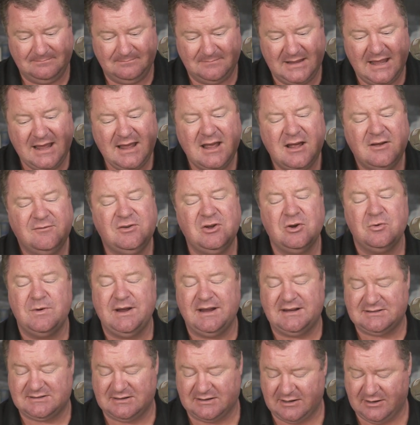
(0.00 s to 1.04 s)
A few
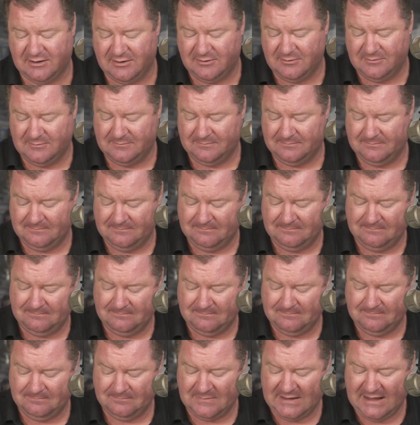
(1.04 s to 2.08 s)
weeks ago,
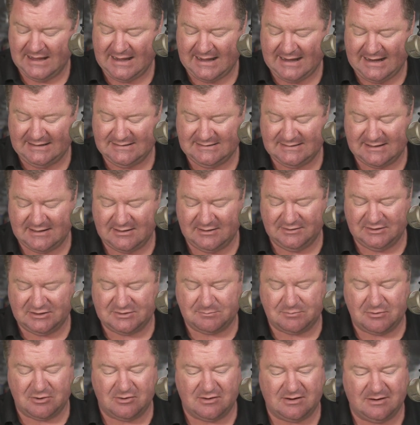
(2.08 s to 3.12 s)
I said on this
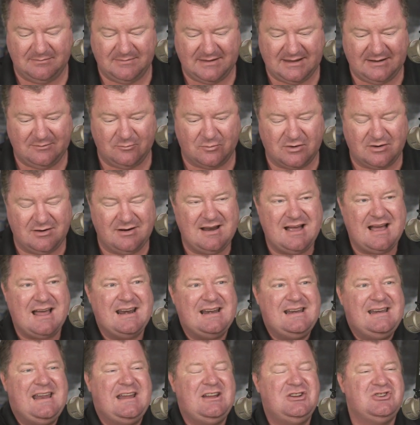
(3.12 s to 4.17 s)
program that we're not
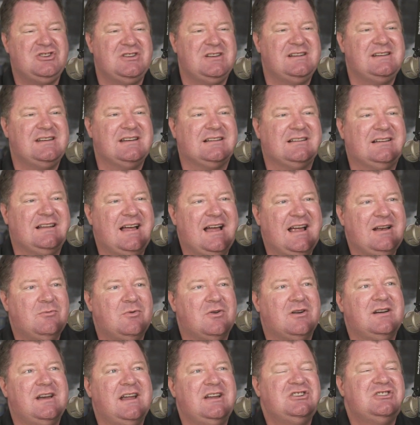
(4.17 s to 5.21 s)
a nation in decline,
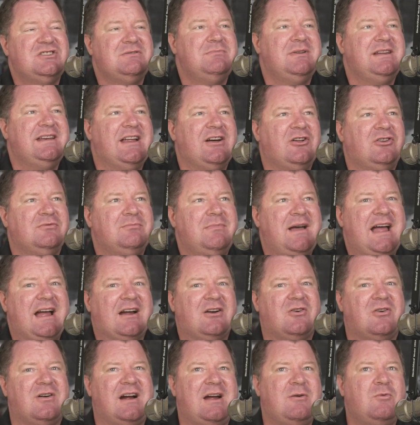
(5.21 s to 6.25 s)
we're a nation being held
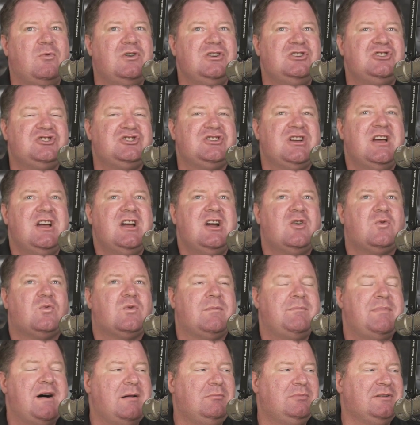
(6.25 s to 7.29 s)
back, or I wish
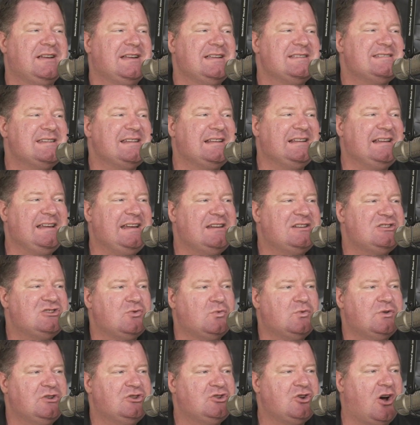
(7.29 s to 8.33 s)
Republicans at
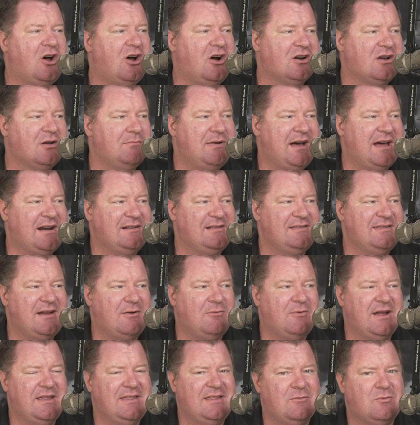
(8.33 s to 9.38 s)
least would talk about it in
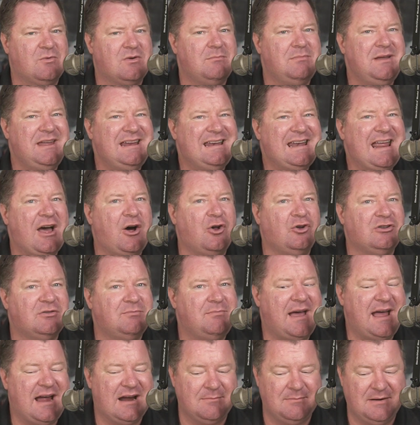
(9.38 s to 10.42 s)
that way, that we're being held
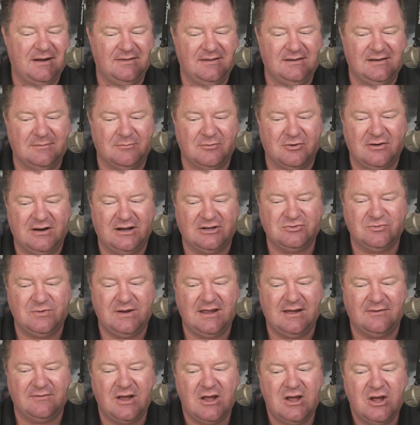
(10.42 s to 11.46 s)
back by the Democrats. We
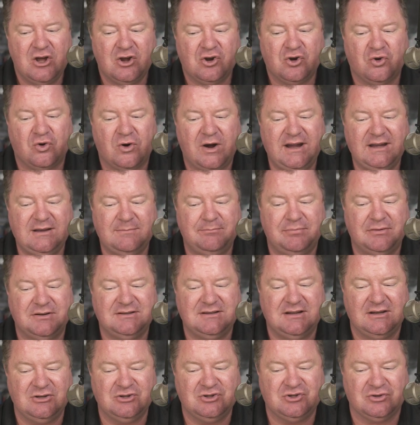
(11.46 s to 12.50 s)
have great
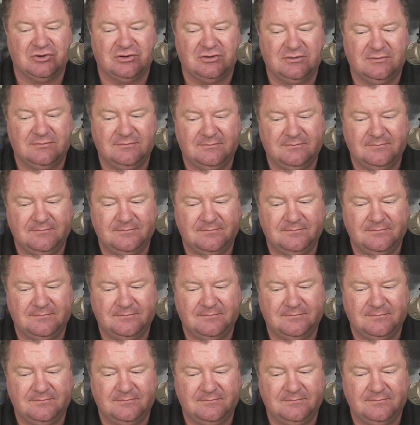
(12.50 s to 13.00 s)
potential,